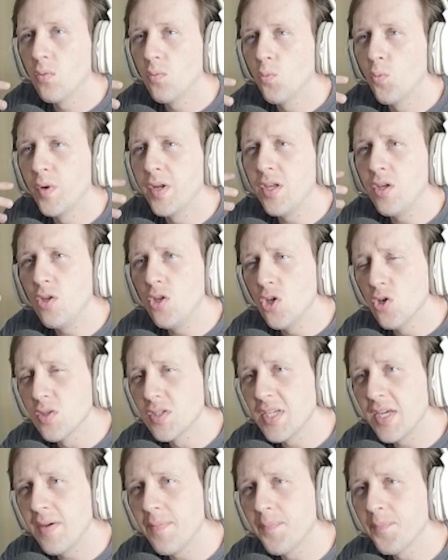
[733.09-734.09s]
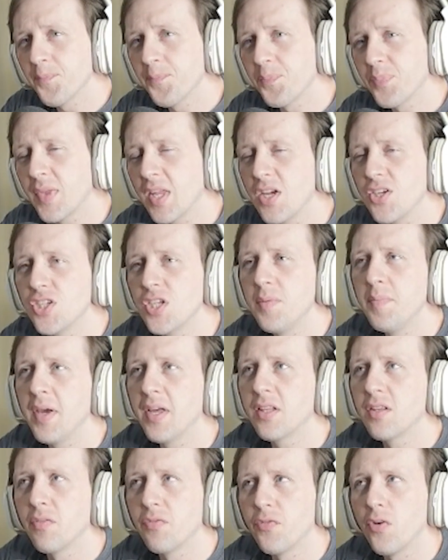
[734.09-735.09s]
When you use it, it should
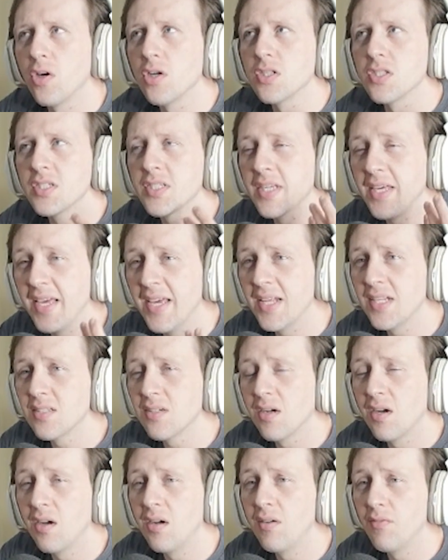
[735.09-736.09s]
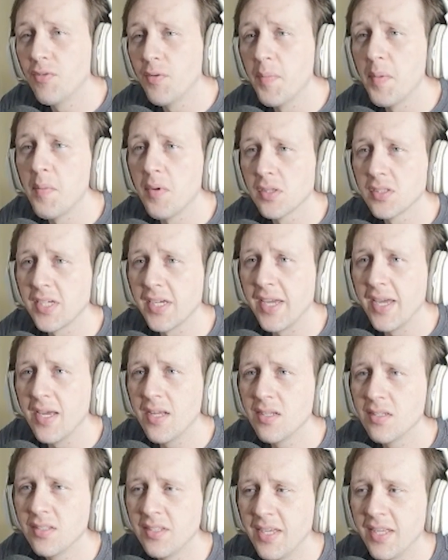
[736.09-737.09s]
make the first hit from a
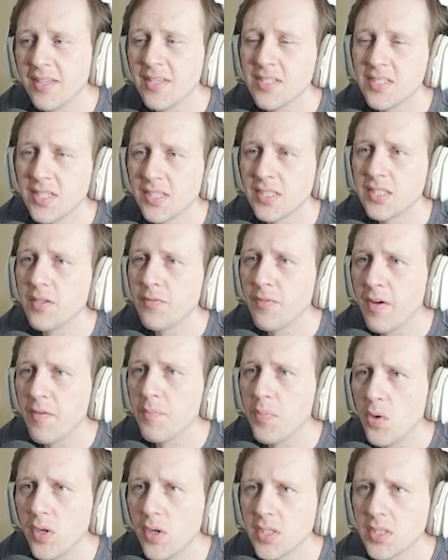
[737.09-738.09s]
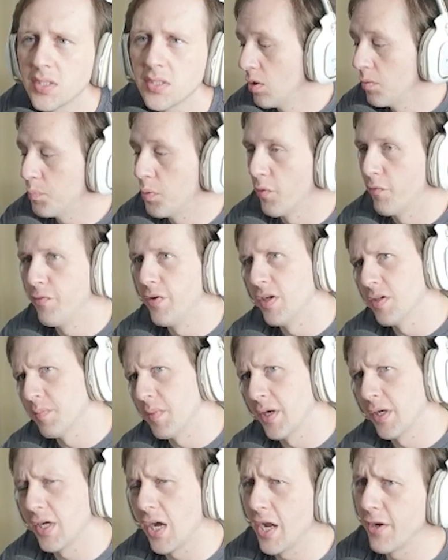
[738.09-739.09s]
multi-hit get the 65 bonus. Prevent
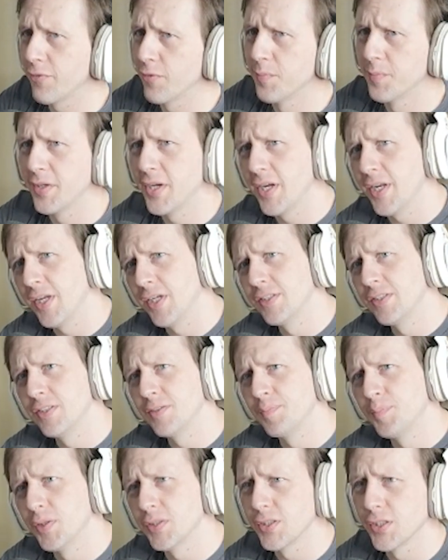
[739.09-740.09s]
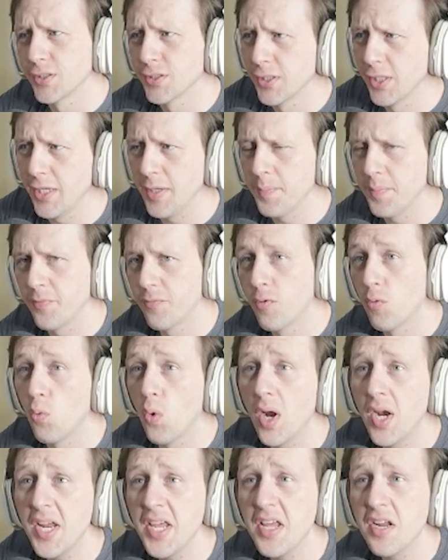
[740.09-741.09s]
my guy from getting put to sleep for
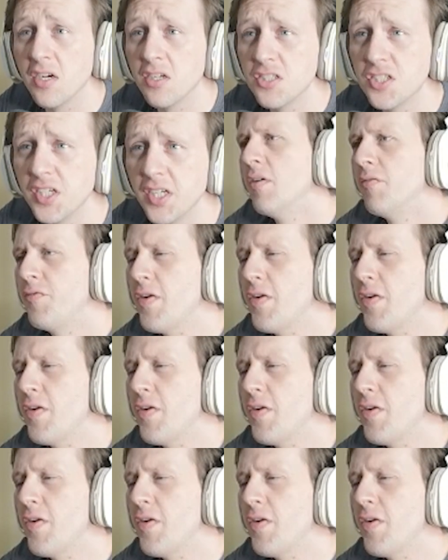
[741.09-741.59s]
1 energy.